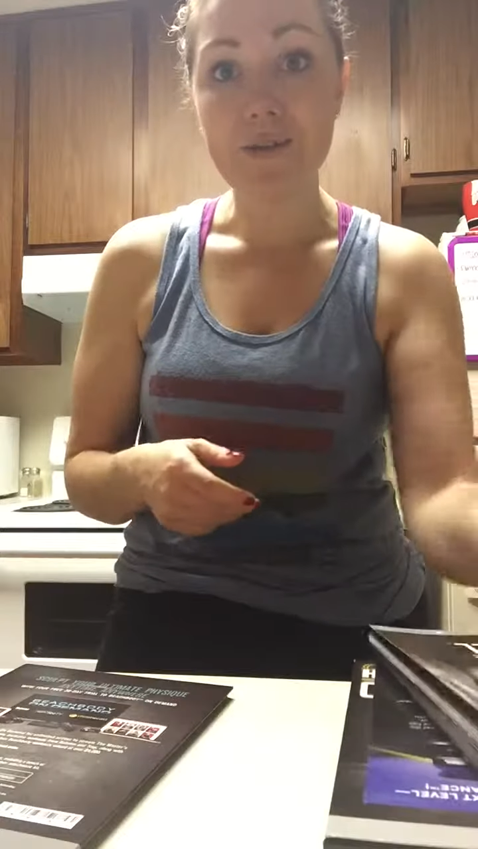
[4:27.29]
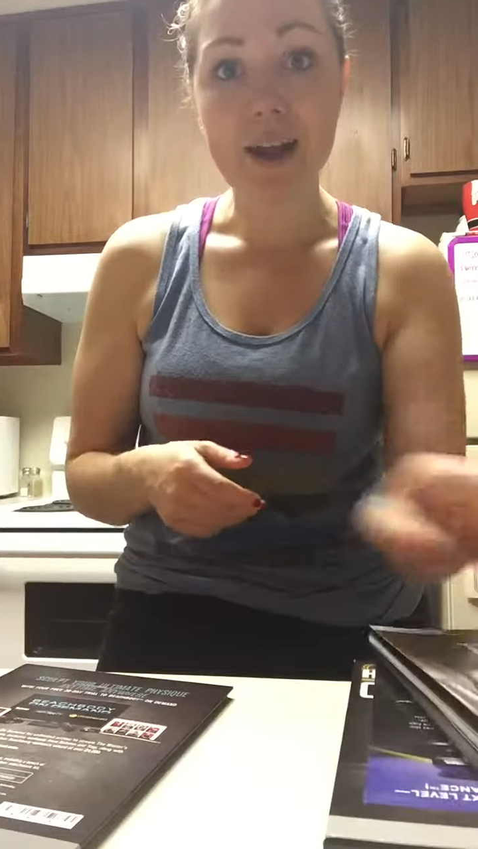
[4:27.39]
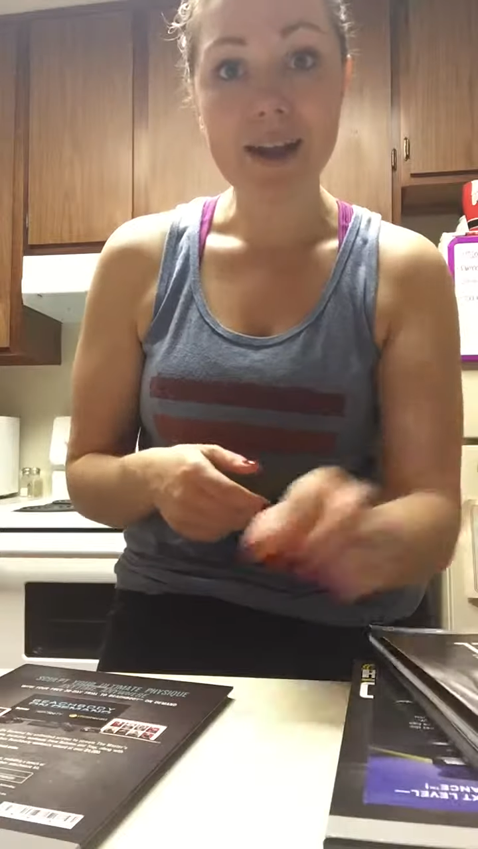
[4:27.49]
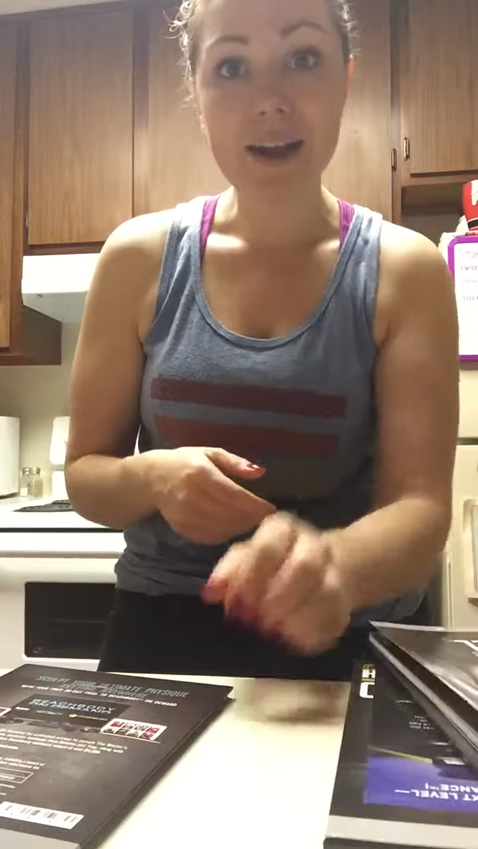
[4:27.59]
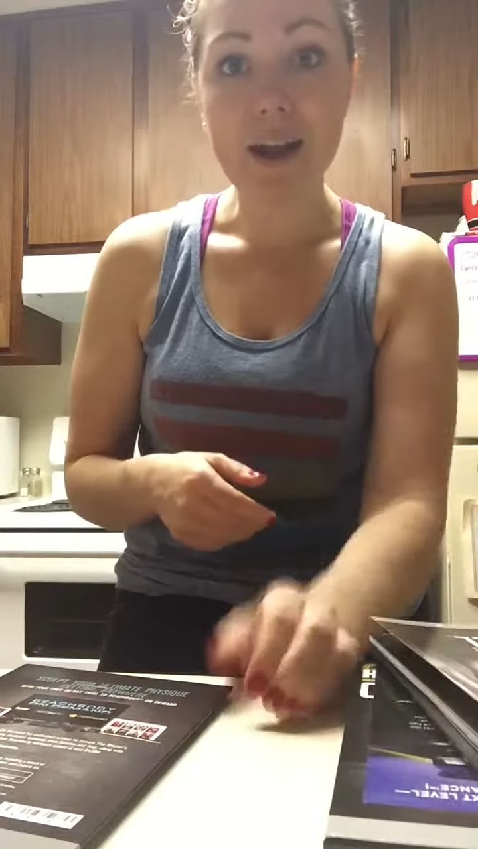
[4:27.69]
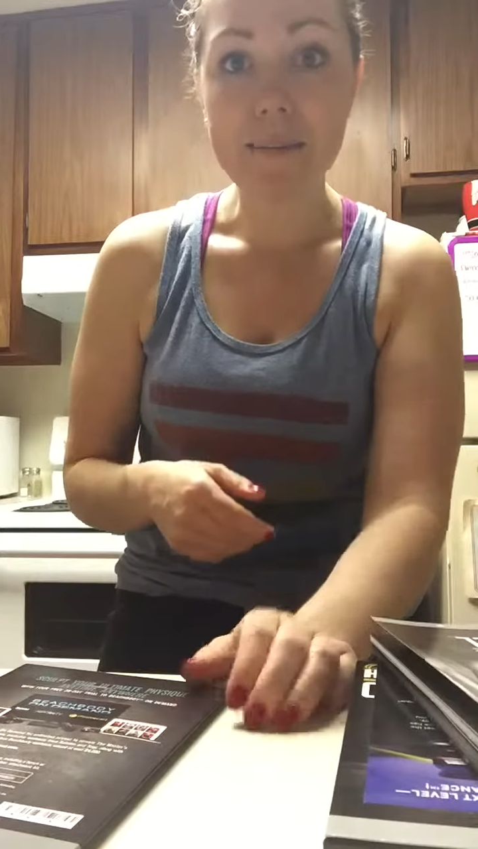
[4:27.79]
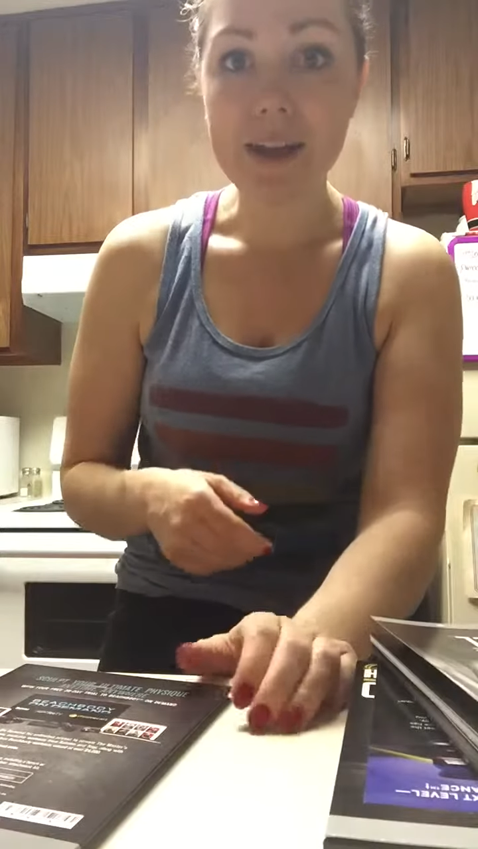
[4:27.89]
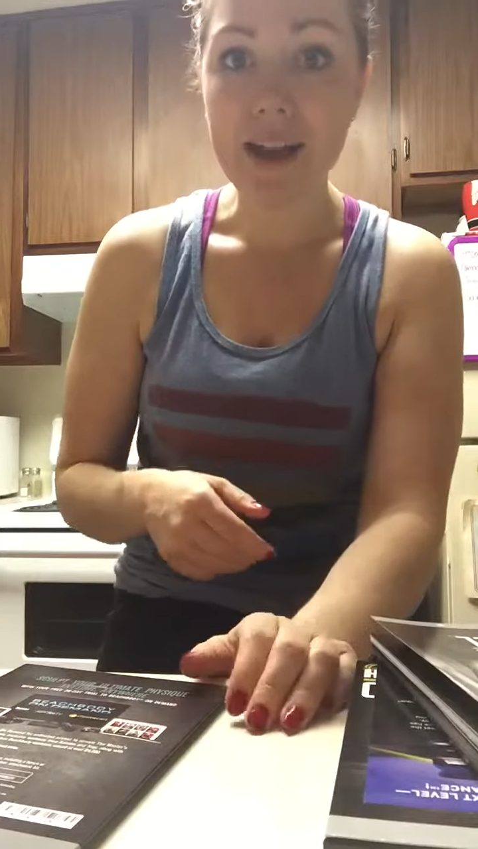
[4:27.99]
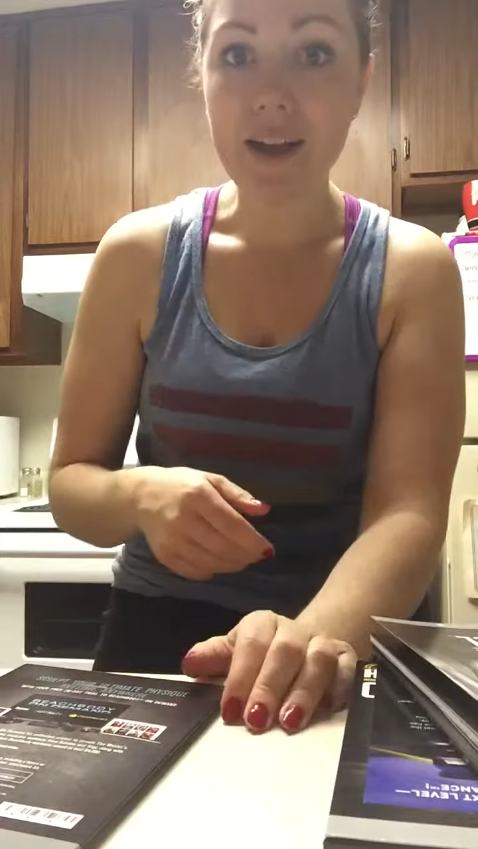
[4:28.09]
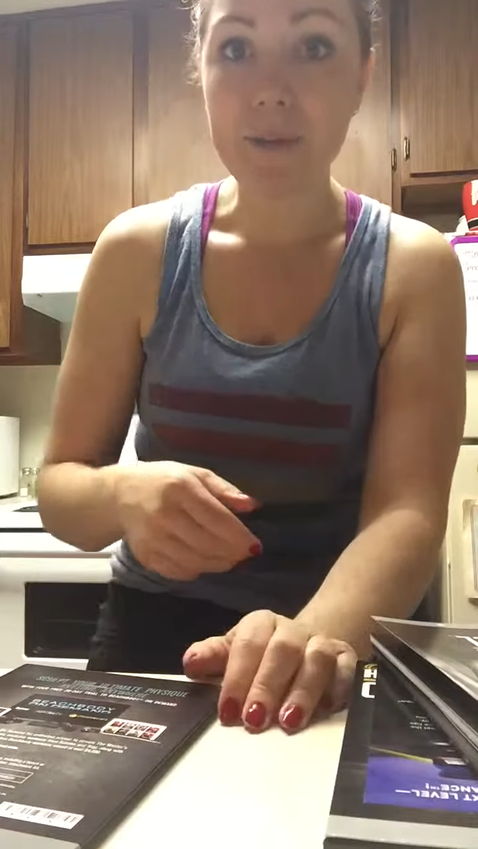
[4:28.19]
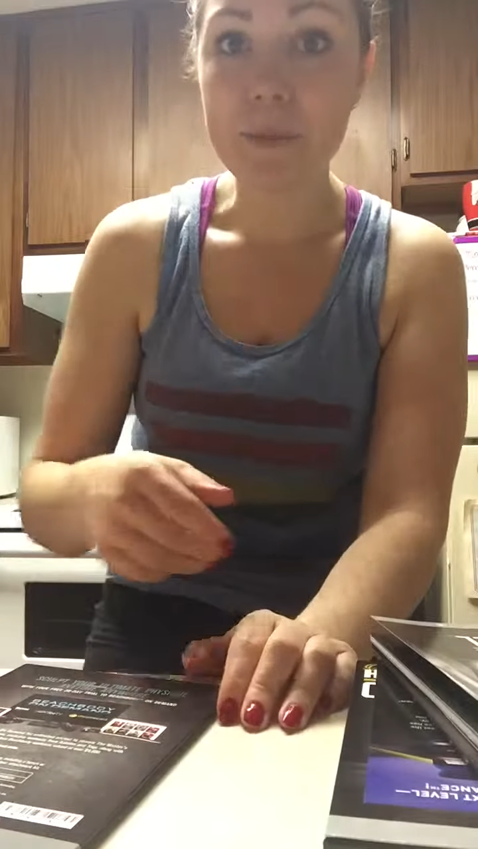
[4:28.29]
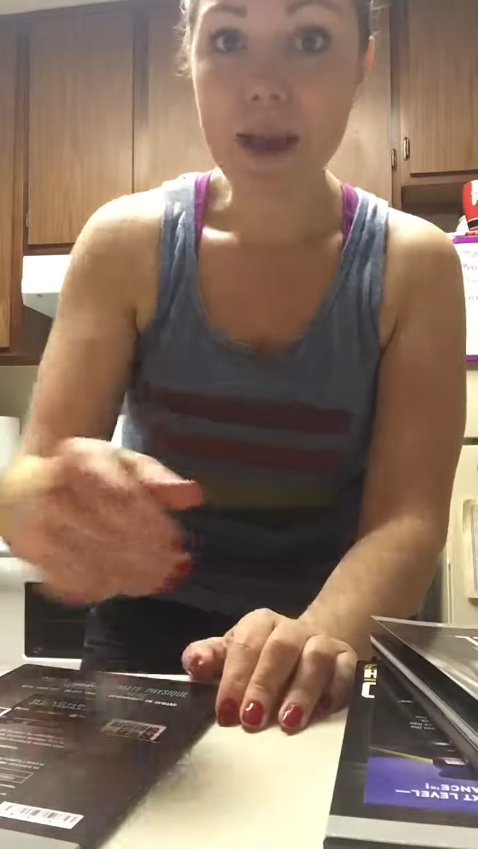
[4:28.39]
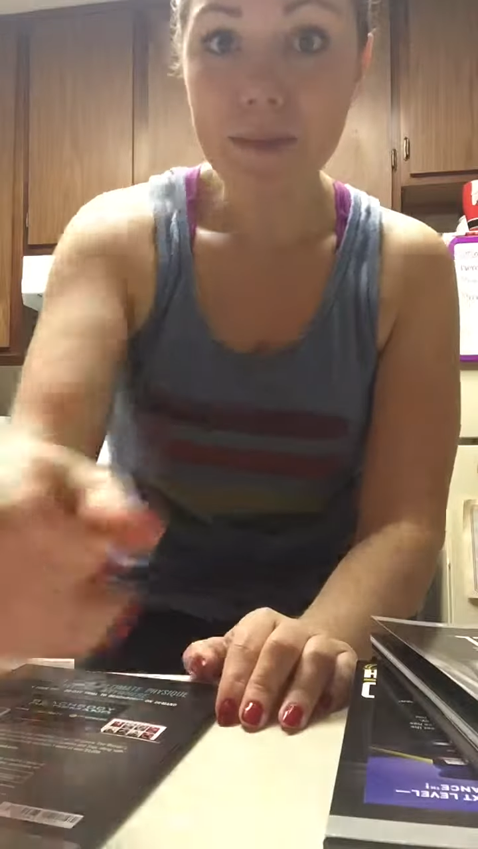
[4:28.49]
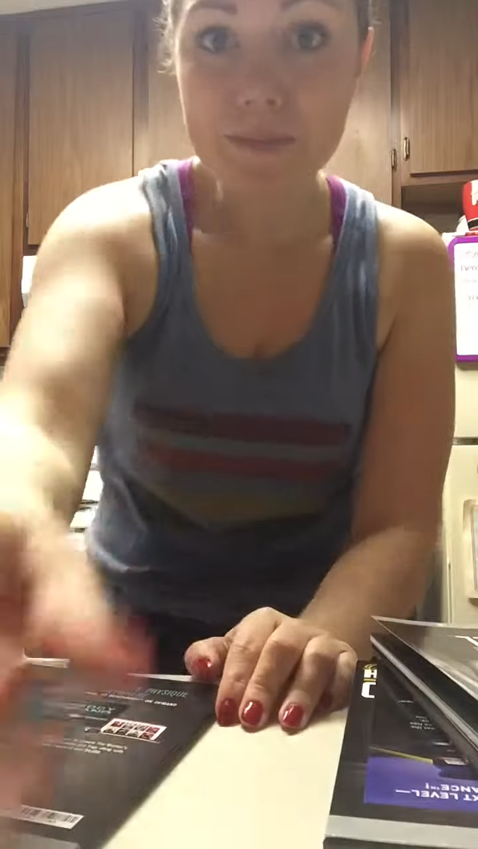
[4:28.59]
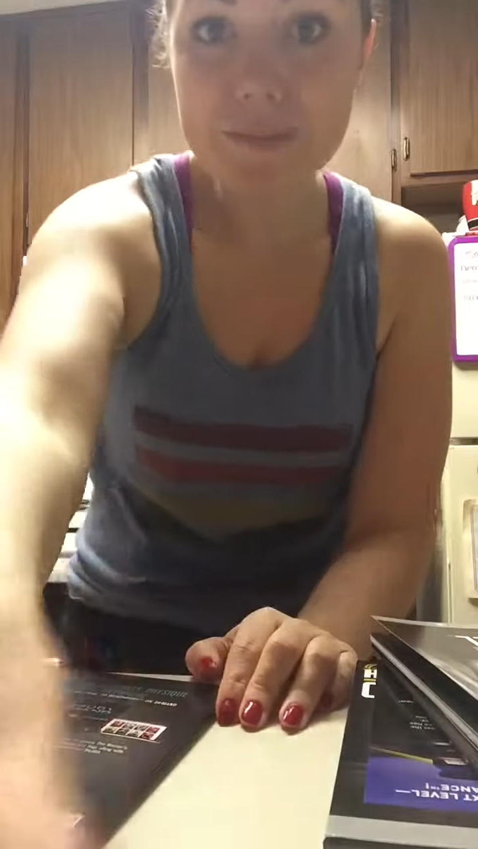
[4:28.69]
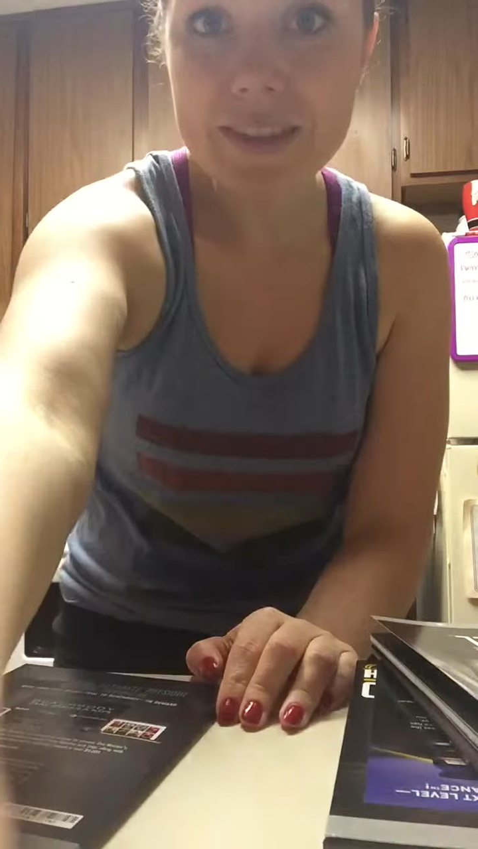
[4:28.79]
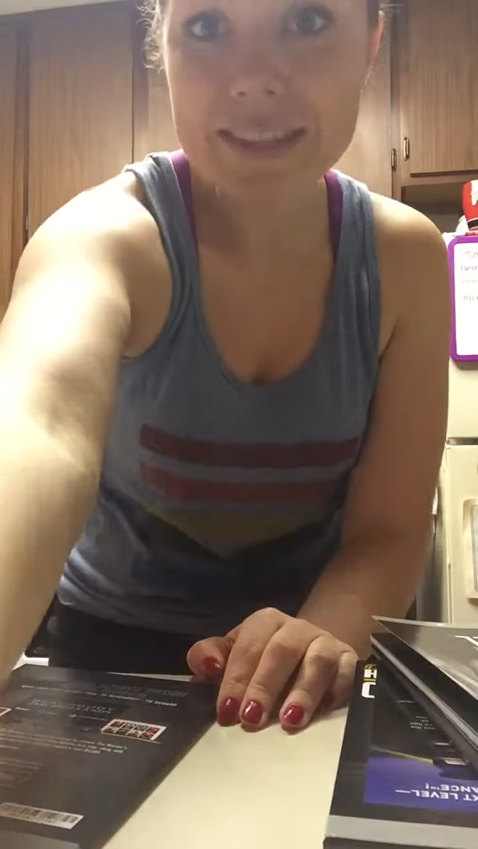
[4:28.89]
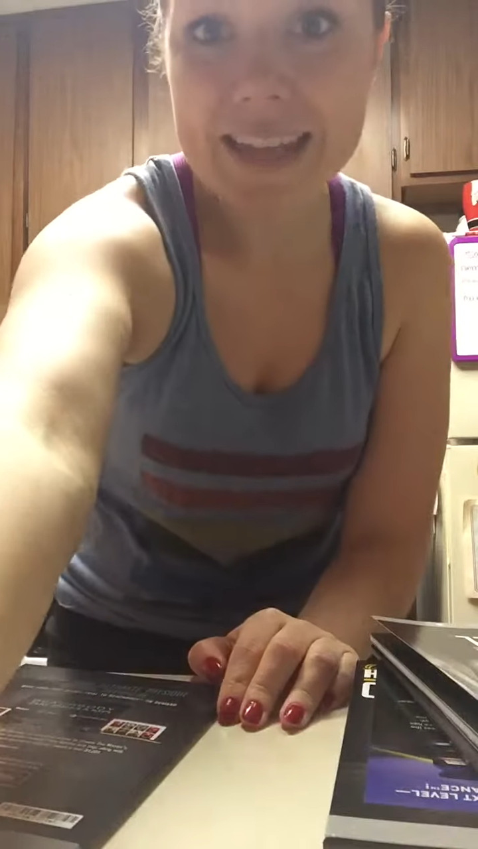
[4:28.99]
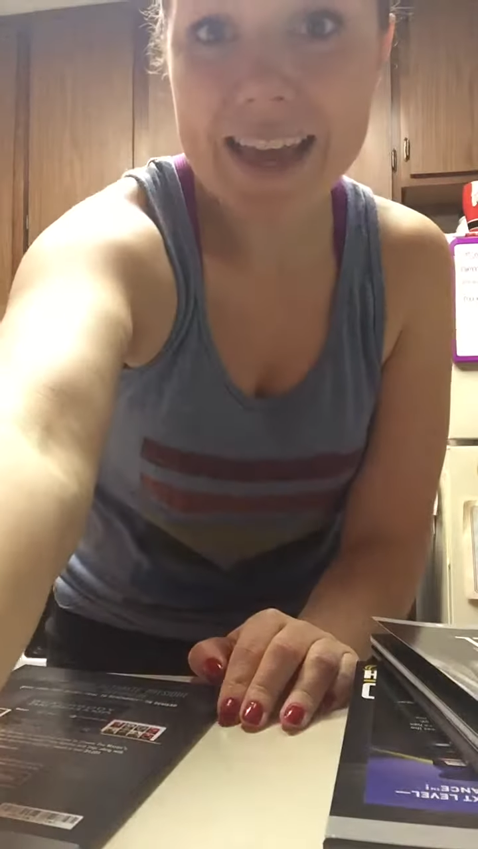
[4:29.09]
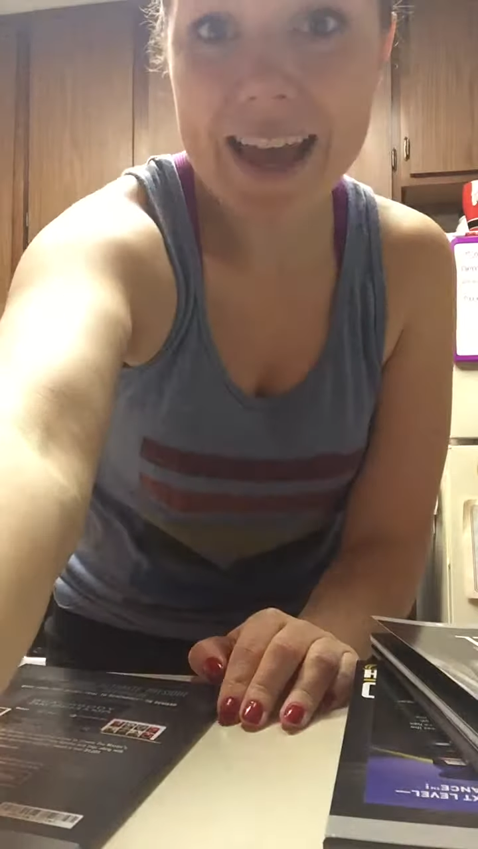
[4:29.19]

write a comment and I'll help you out. See